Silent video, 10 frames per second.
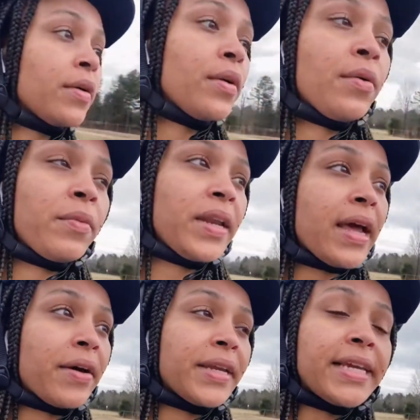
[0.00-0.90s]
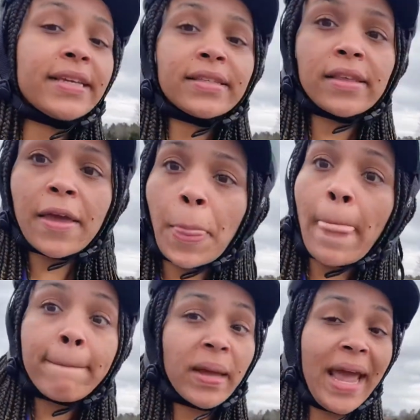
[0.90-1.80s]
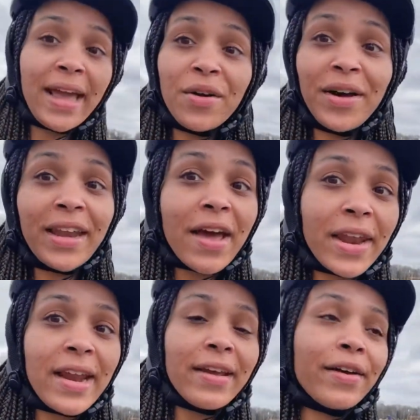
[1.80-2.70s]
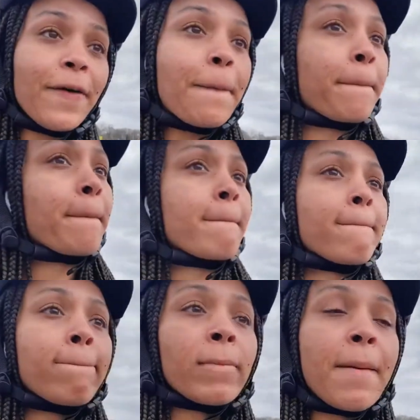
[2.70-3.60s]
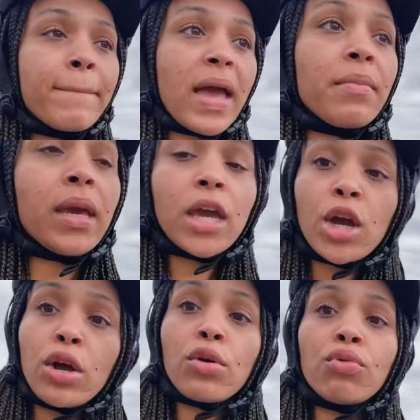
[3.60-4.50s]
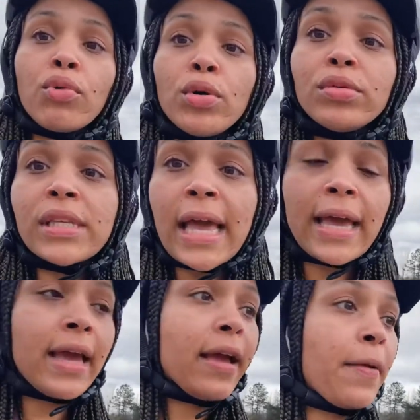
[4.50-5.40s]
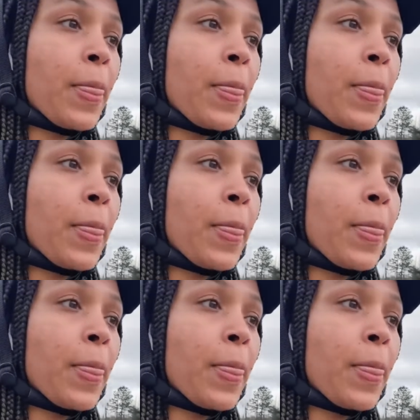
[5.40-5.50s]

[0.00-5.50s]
went down easily. But hey, going down that hill, baby, cruising,